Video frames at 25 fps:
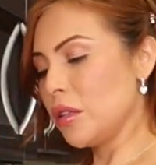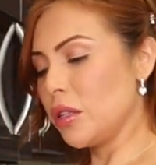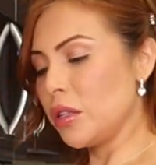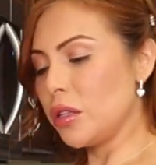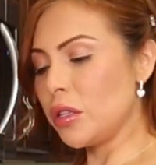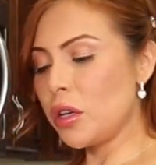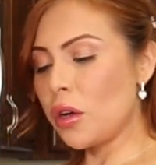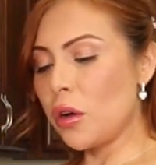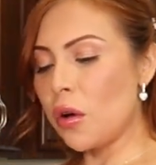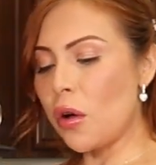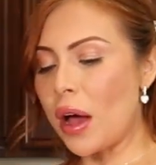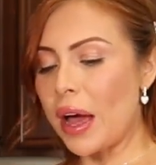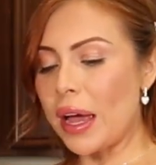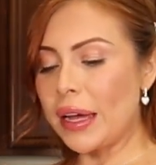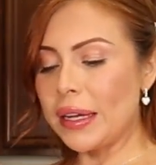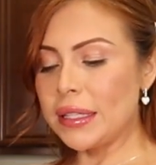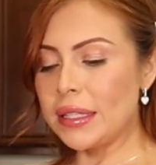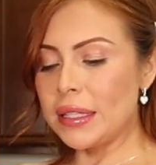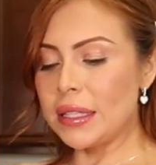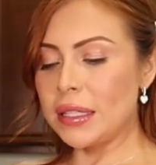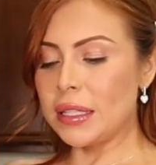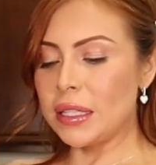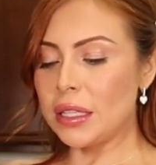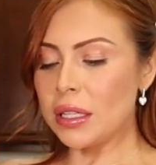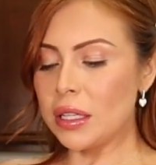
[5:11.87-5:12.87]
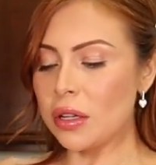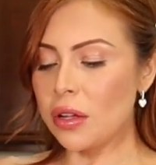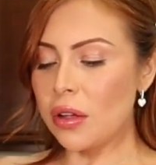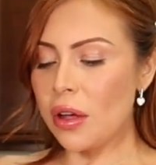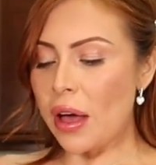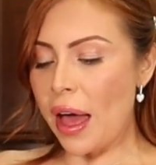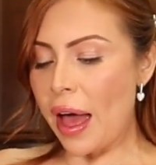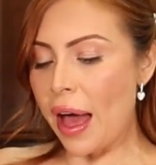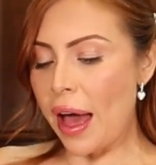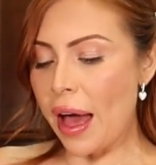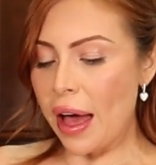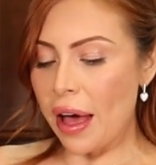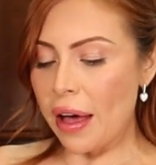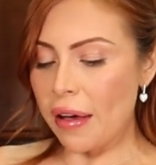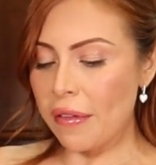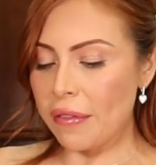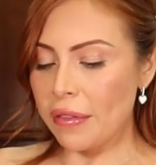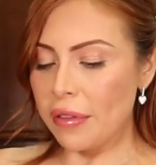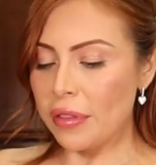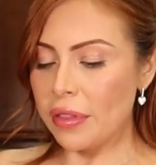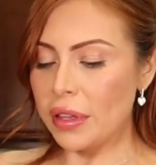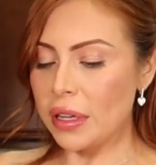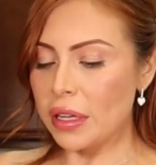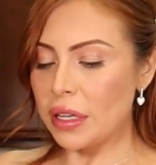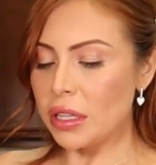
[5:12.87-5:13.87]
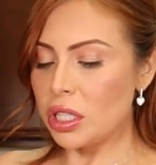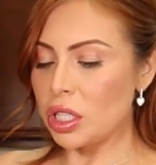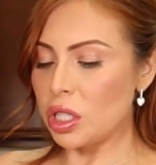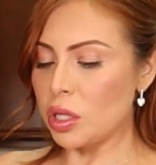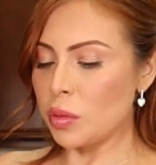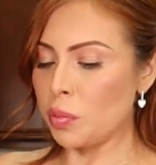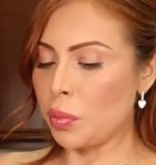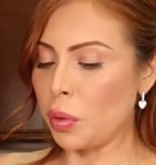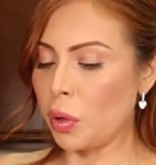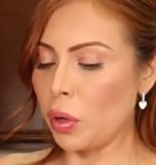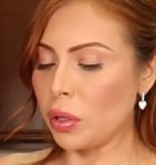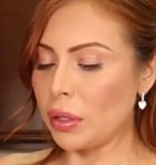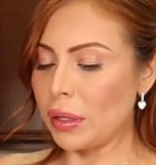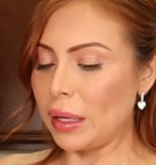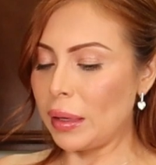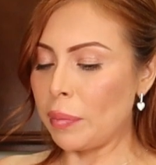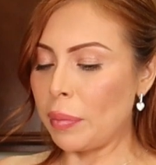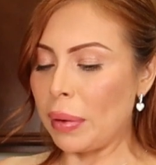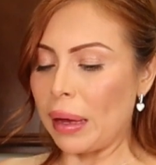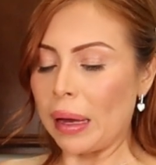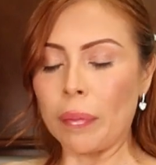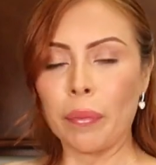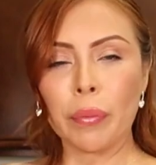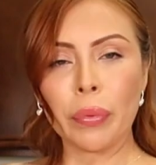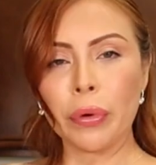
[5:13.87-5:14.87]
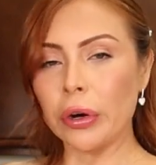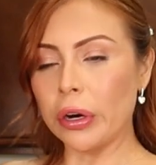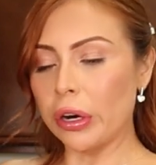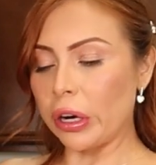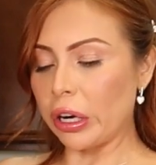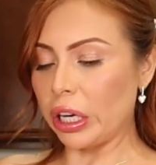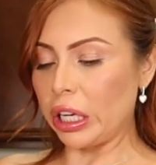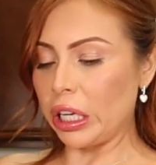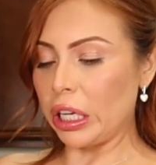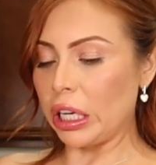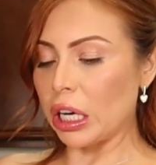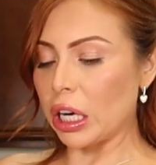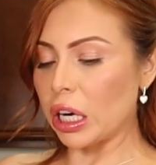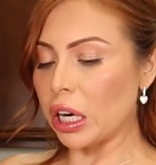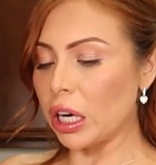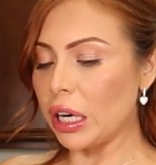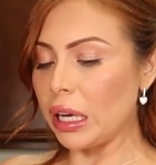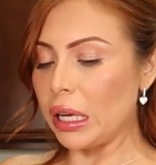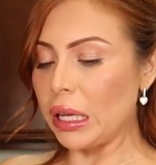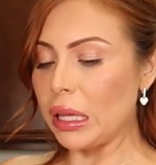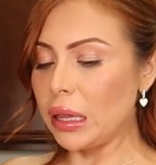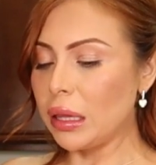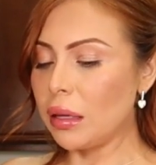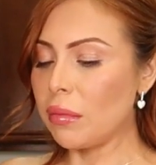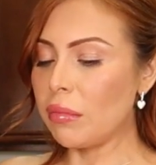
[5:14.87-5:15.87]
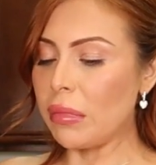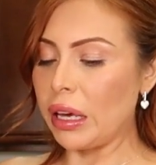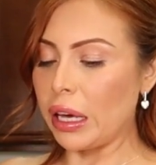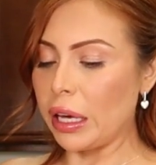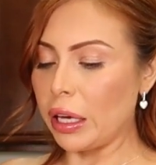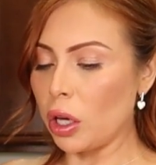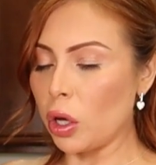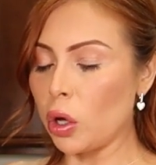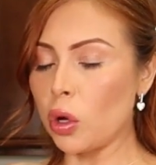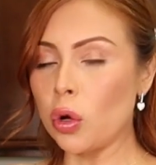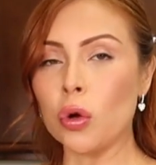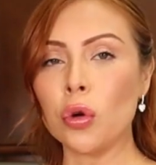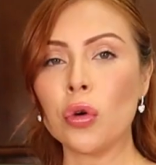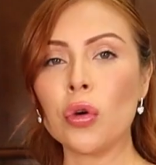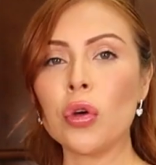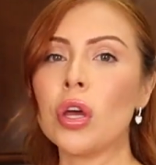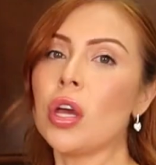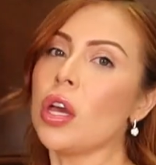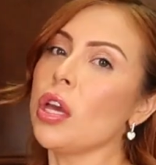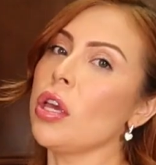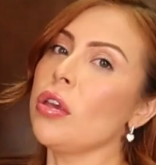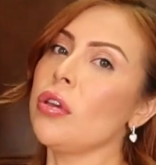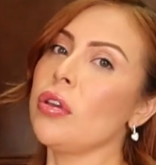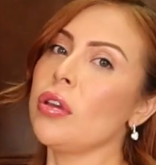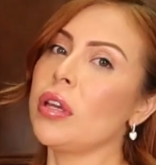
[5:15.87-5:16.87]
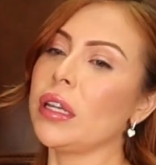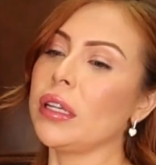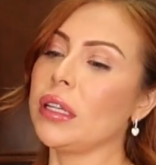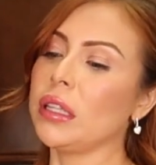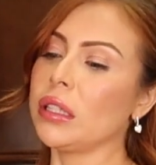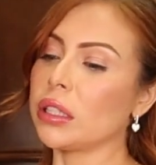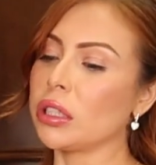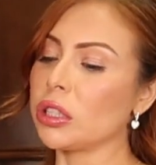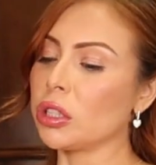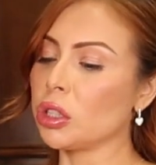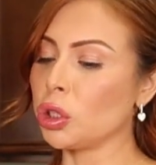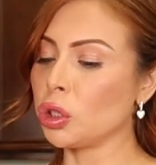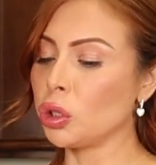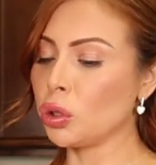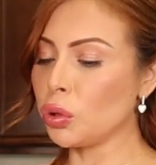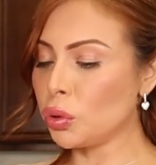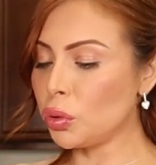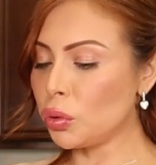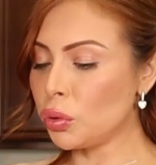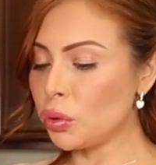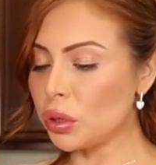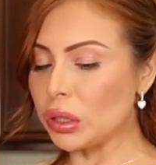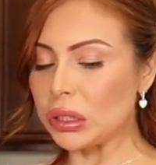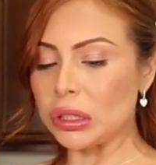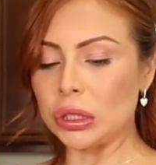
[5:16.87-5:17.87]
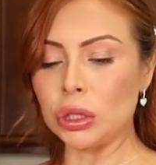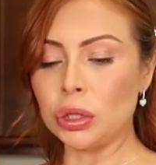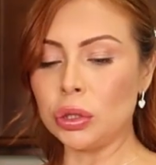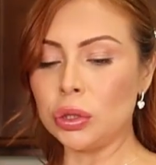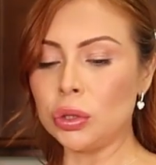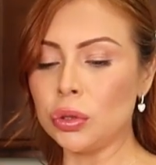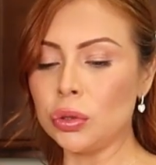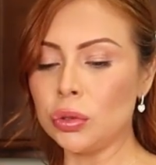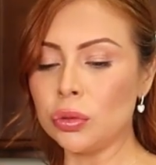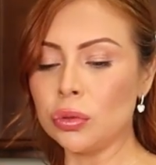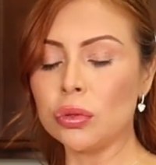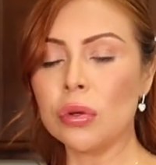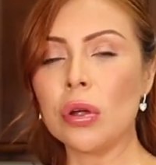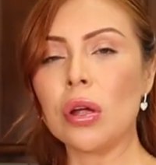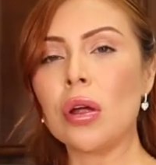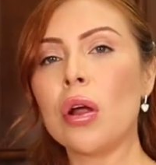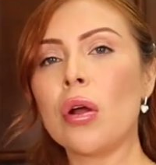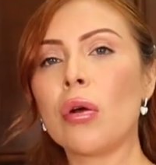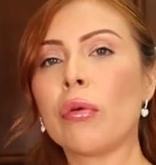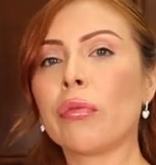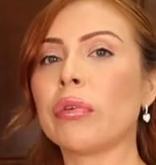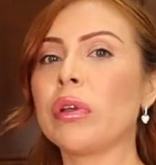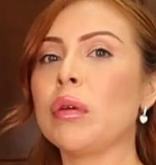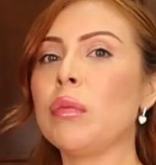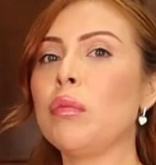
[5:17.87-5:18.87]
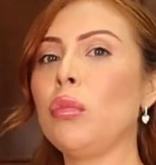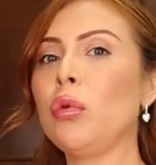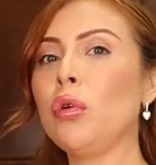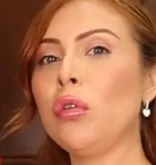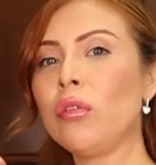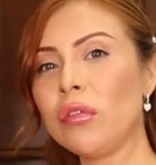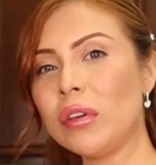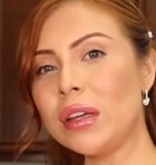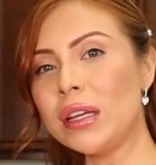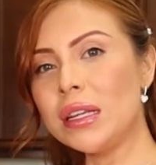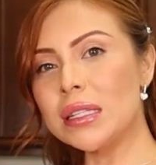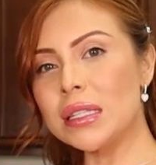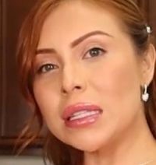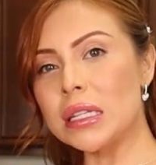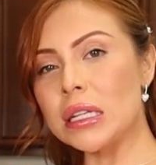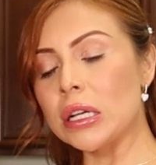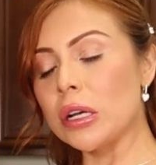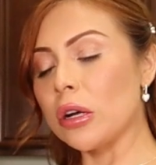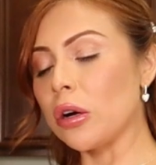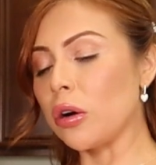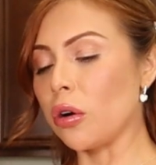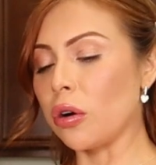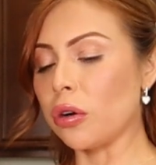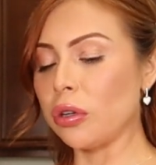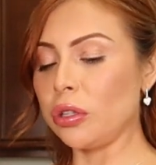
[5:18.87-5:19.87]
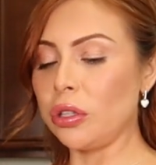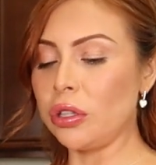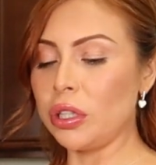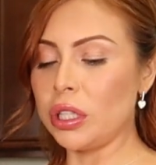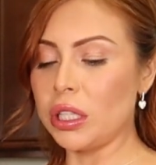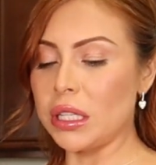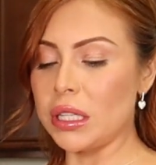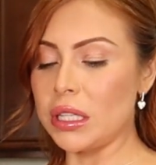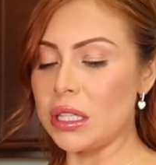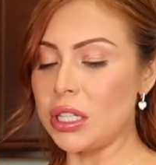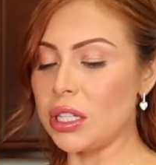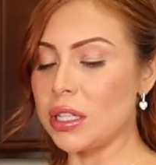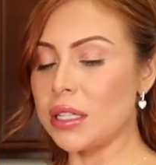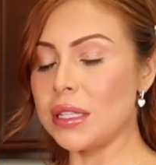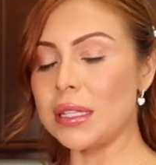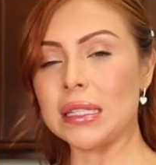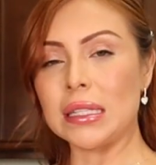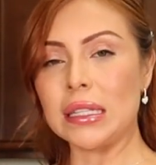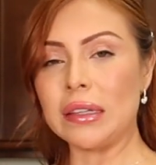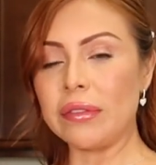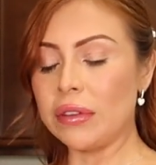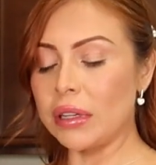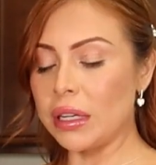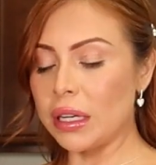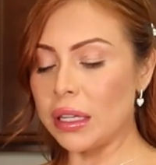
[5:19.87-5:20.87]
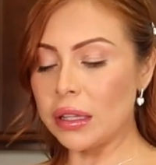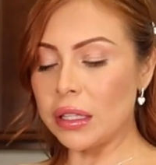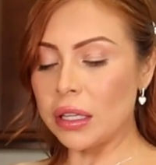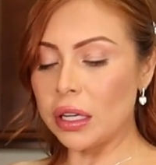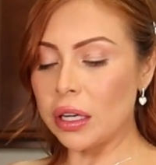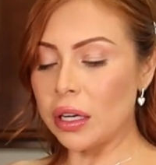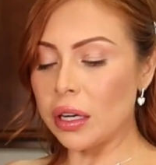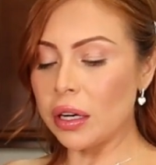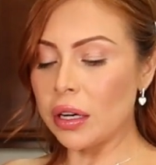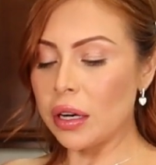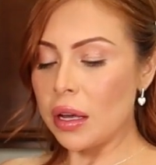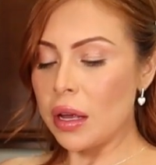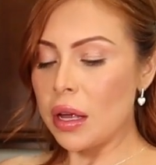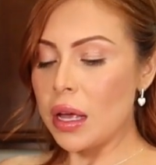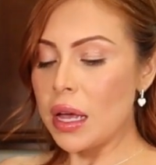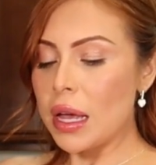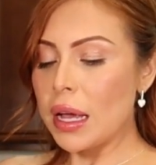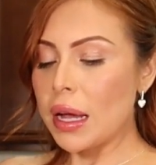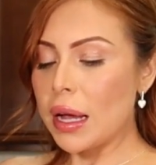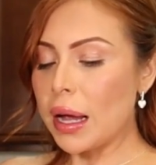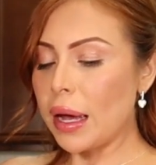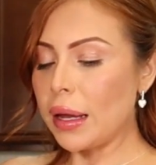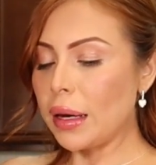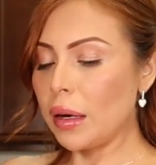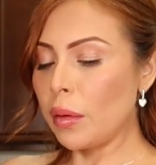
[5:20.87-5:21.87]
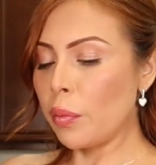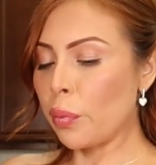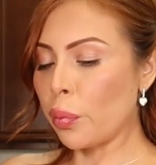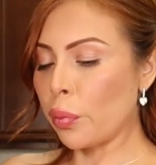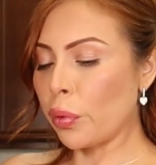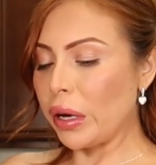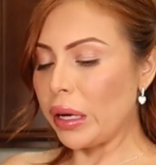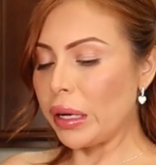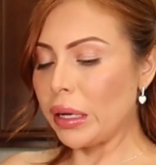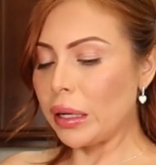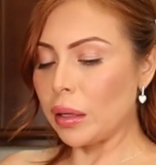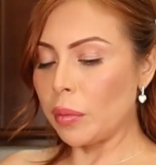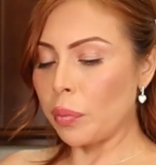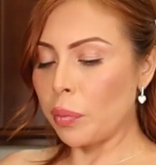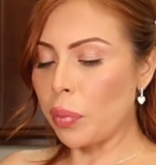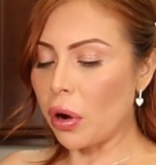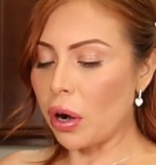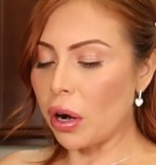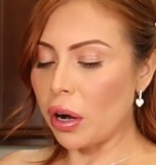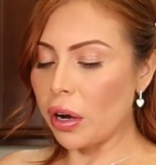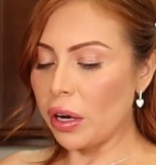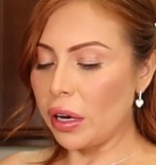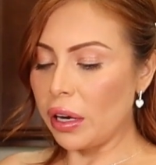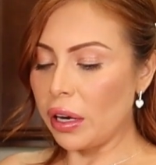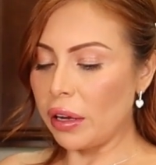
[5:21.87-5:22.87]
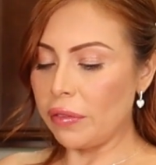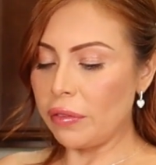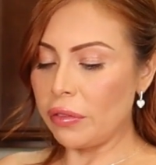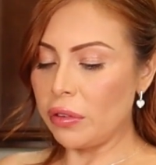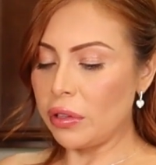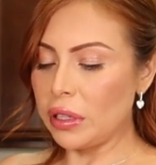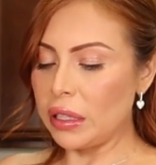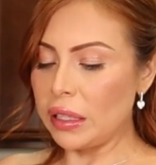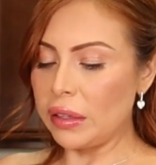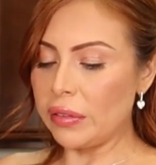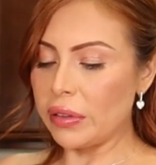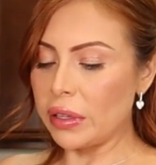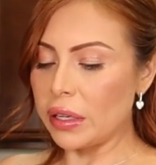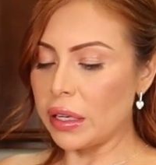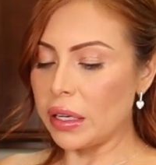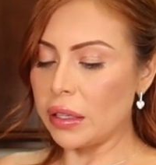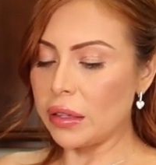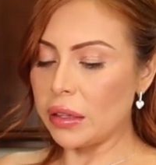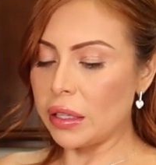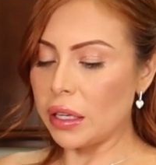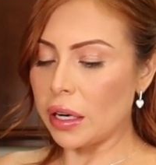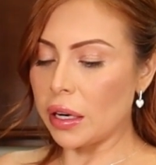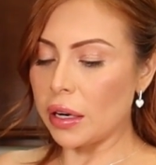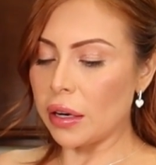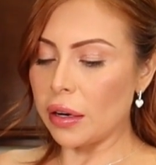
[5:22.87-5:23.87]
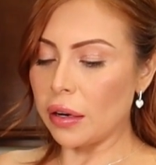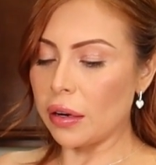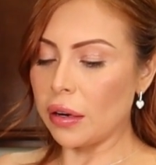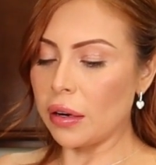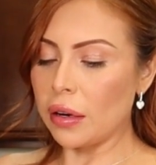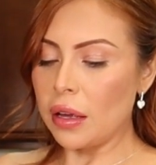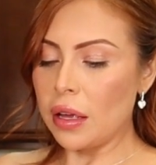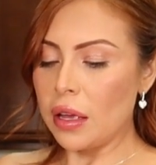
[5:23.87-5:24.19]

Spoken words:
So I still have the chipotle paper here in the mayo. You can either choose to remove it or you can just leave it in there, kind of break it apart if you leave it in there.